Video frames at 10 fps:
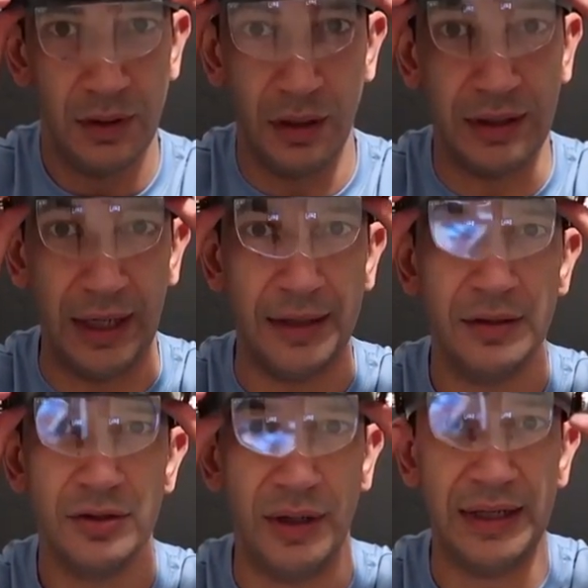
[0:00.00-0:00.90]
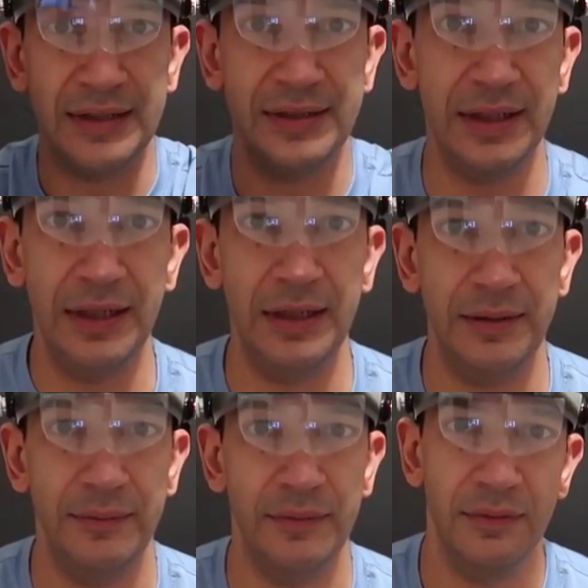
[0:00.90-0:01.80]
Okay, so I can
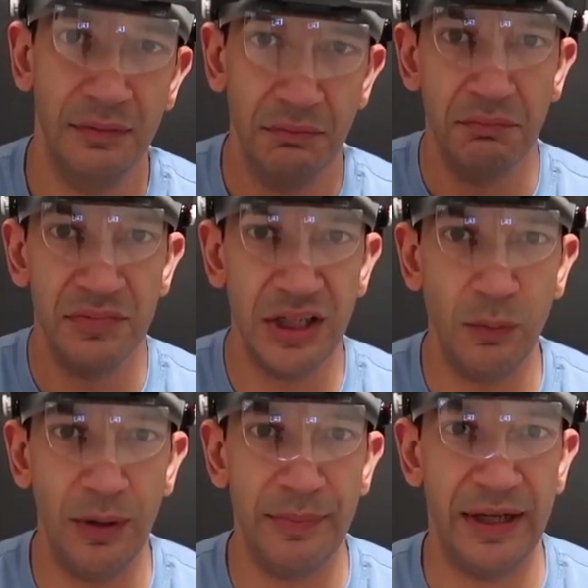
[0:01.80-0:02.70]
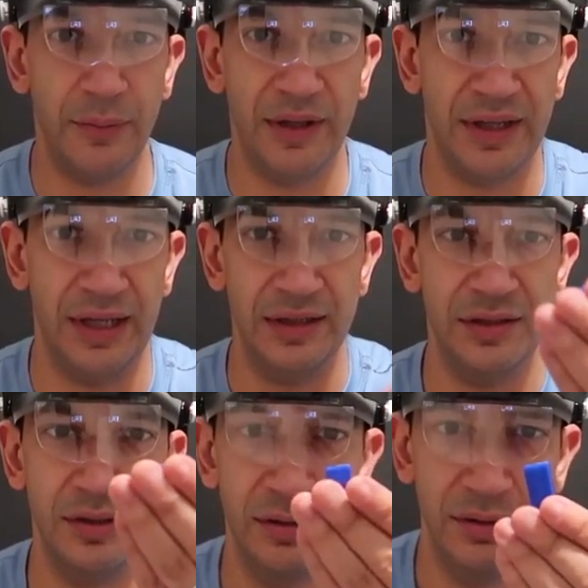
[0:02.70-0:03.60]
see somewhat better with
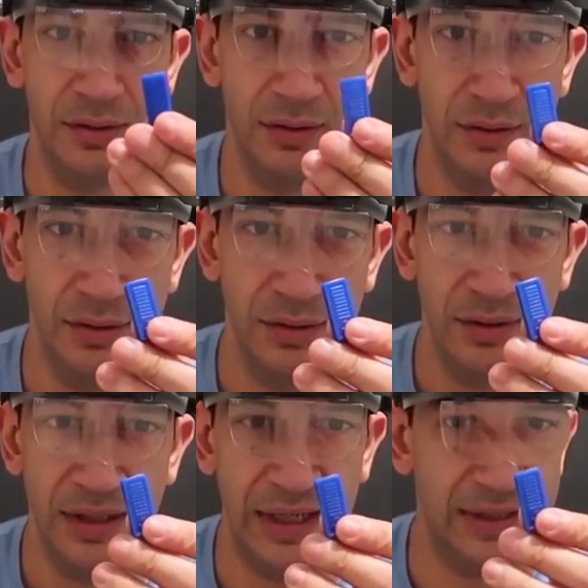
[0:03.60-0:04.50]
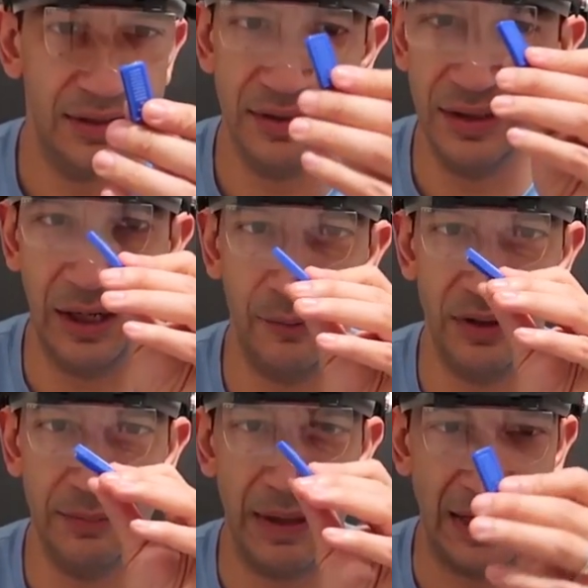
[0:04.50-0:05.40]
this. It's not
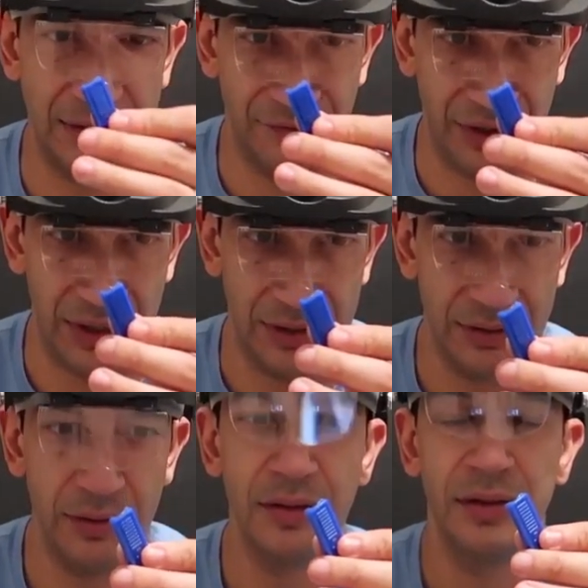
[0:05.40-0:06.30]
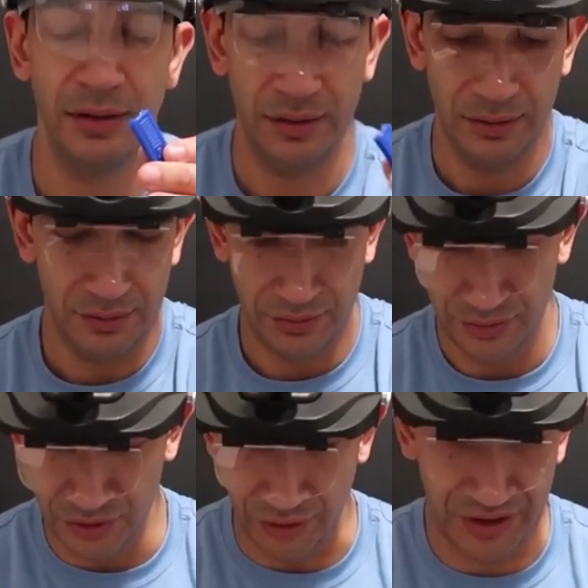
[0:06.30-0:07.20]
really magnifying.
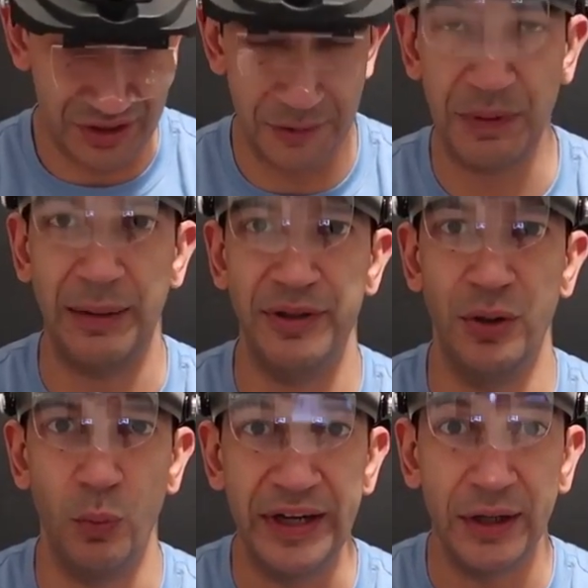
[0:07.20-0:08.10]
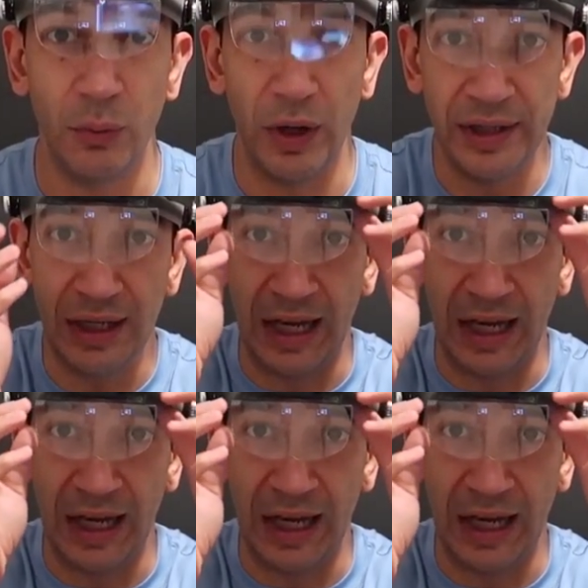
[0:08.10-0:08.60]
So this is probably the weaker one,